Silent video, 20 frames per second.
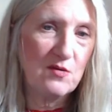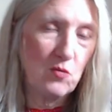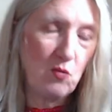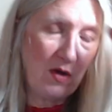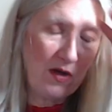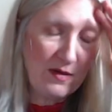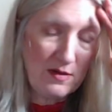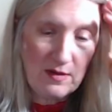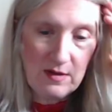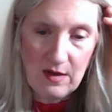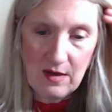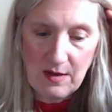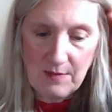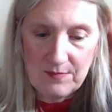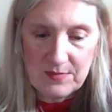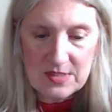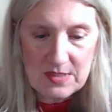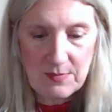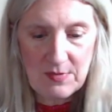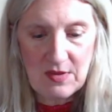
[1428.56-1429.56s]
what
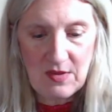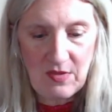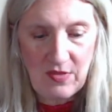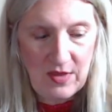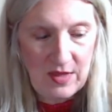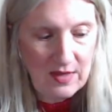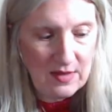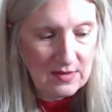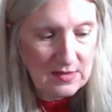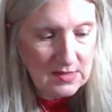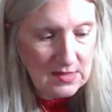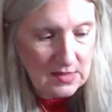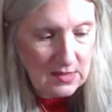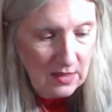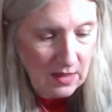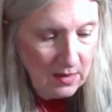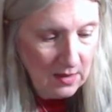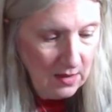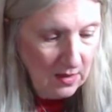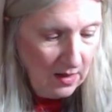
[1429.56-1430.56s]
um, some of the things,
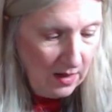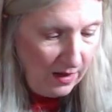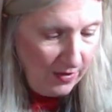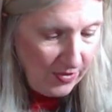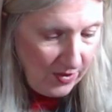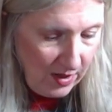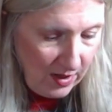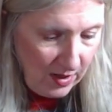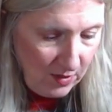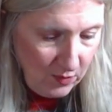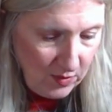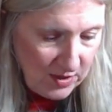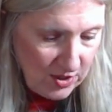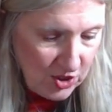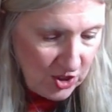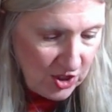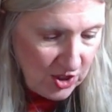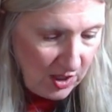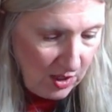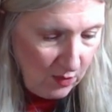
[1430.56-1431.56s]
I thought I would
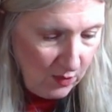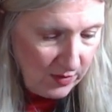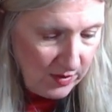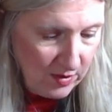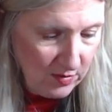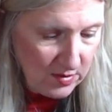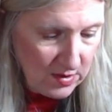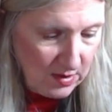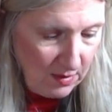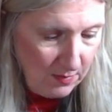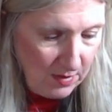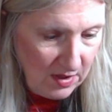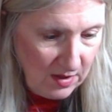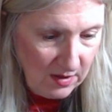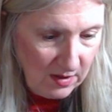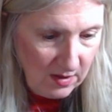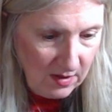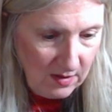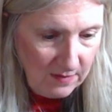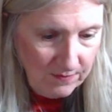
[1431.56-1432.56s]
share with you some of
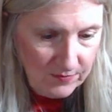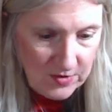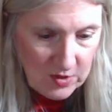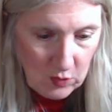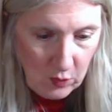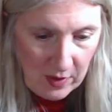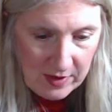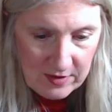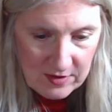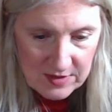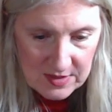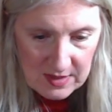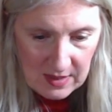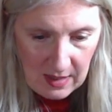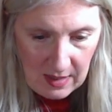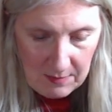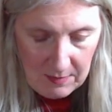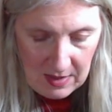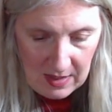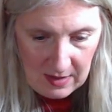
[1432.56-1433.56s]
the sweaters that
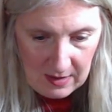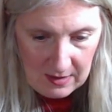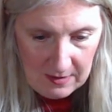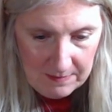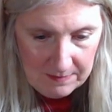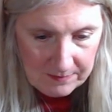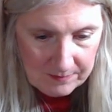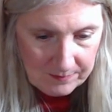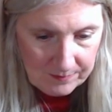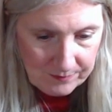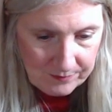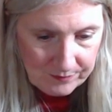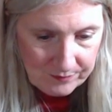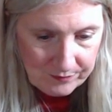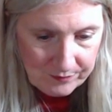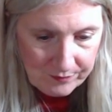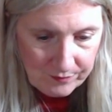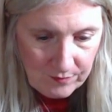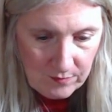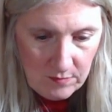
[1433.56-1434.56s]
I made
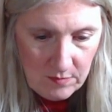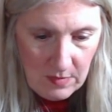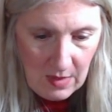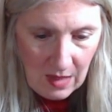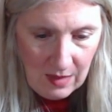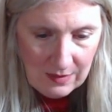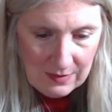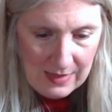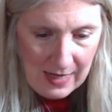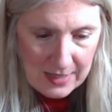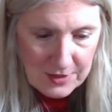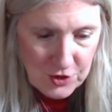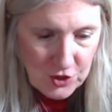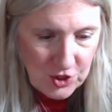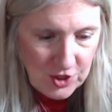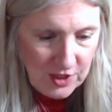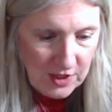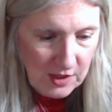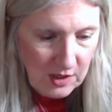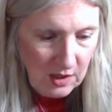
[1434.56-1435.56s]
last
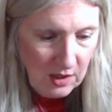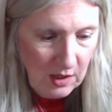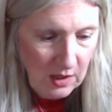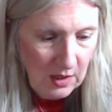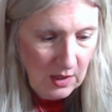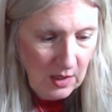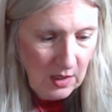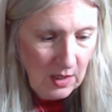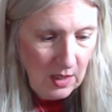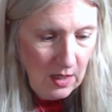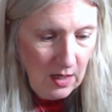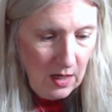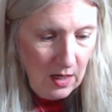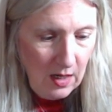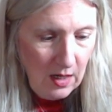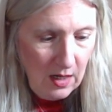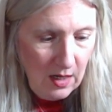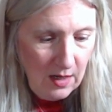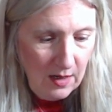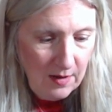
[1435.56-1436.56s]
year.
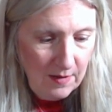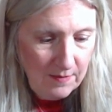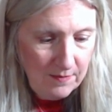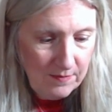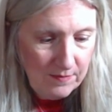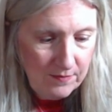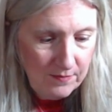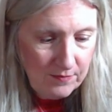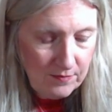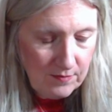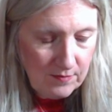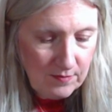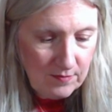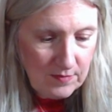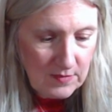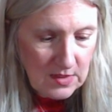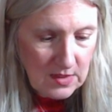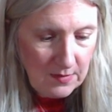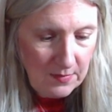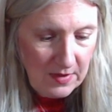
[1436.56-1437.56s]
Um,
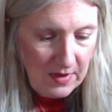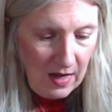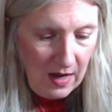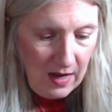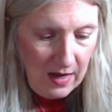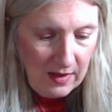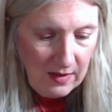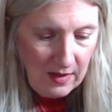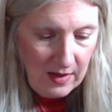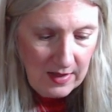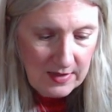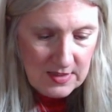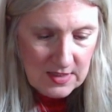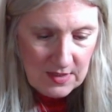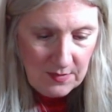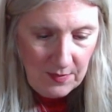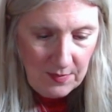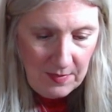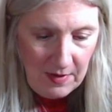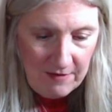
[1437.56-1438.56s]
some of the highlights,
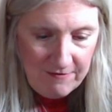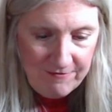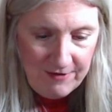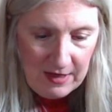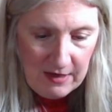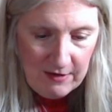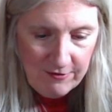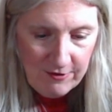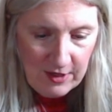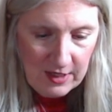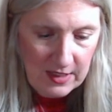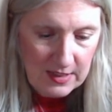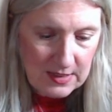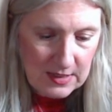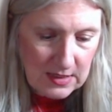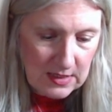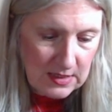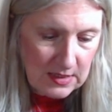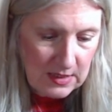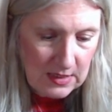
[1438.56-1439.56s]
some of my
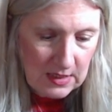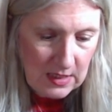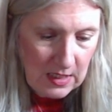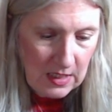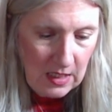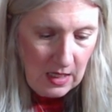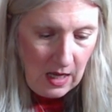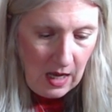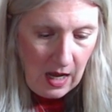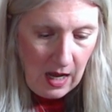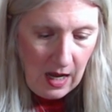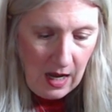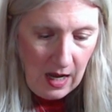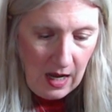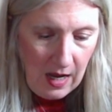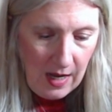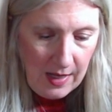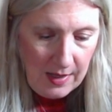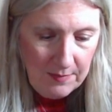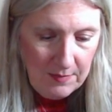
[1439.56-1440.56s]
favorites.
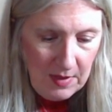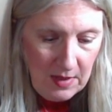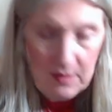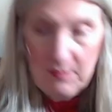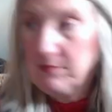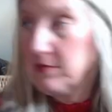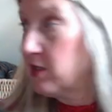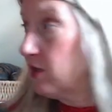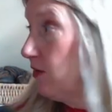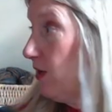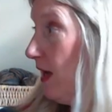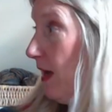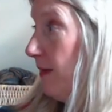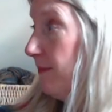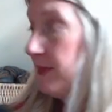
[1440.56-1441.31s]
I'm, inclu I'm